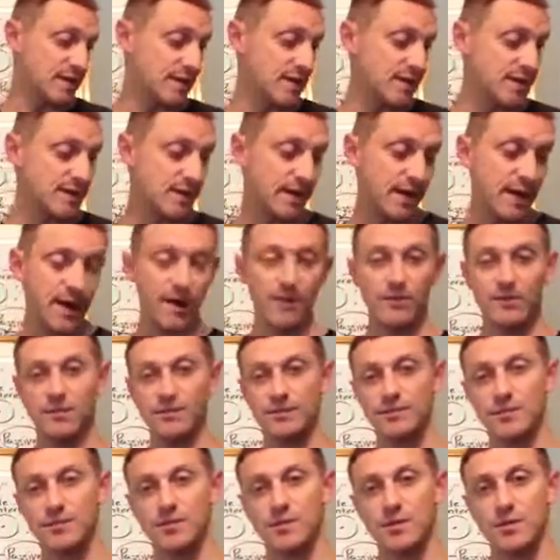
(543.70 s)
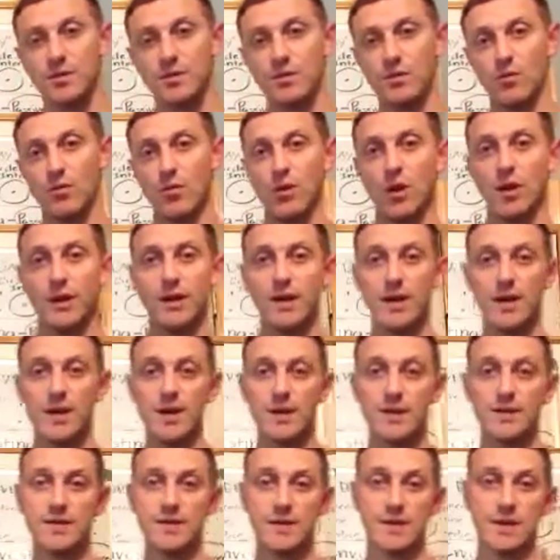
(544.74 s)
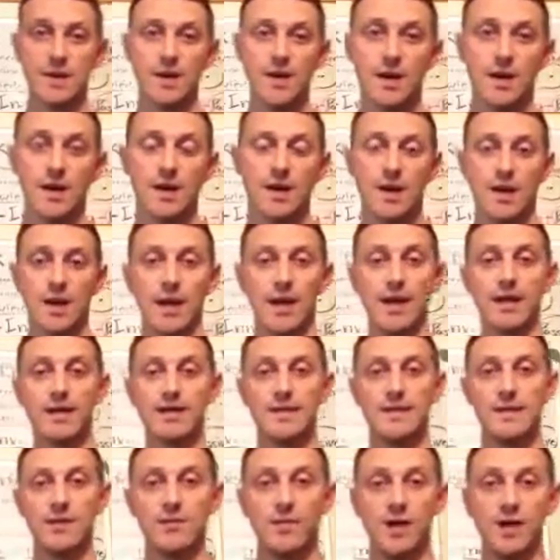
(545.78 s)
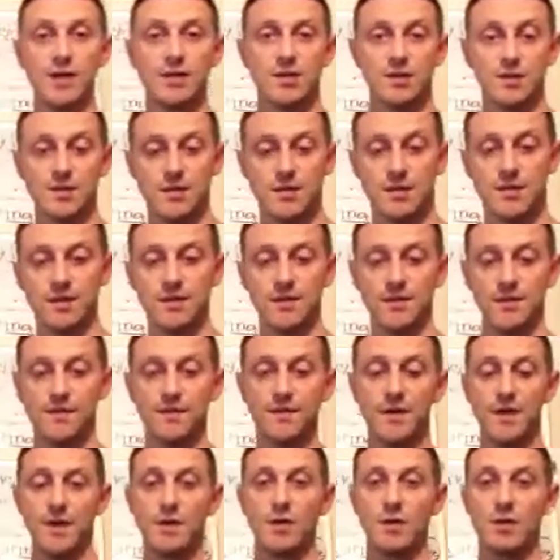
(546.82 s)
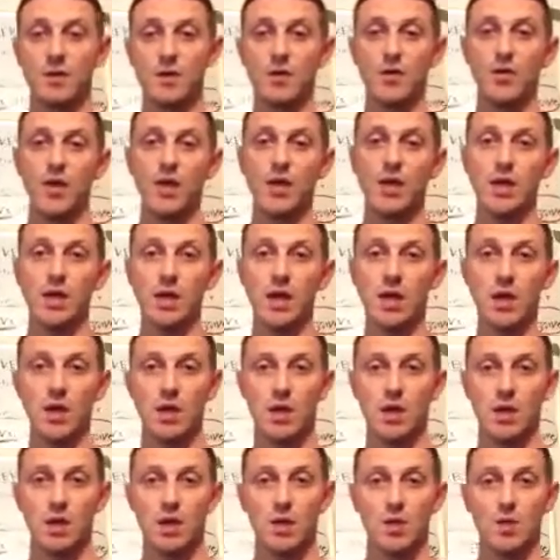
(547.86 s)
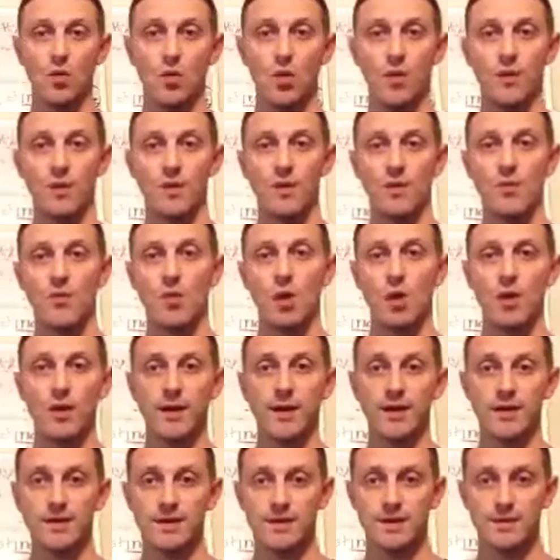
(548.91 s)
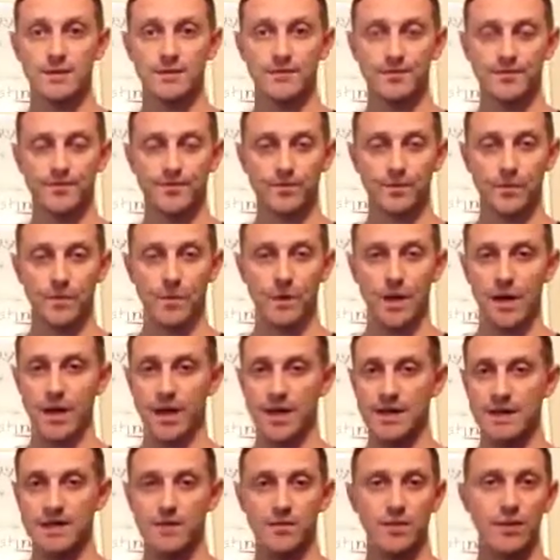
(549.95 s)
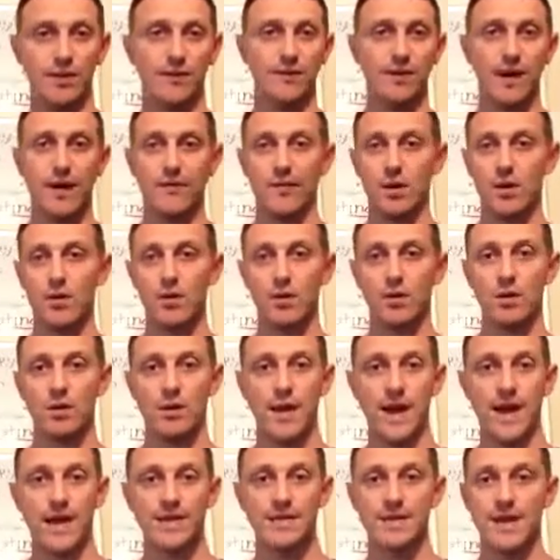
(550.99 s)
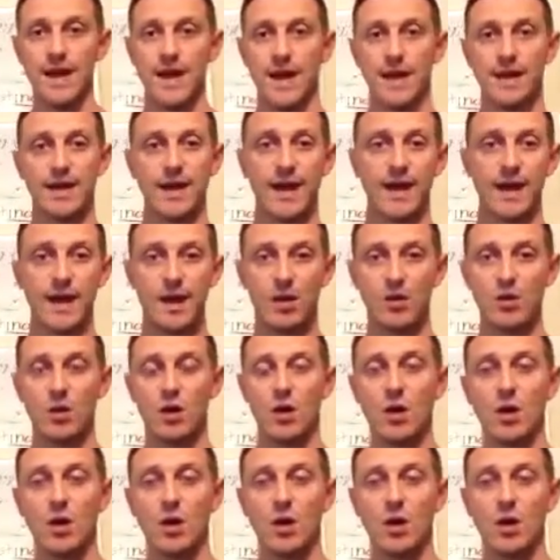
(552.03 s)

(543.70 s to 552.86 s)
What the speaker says: into that. And what it does is it measures the fear and greed within the markets, like S&P 500, NASDAQ, Dow,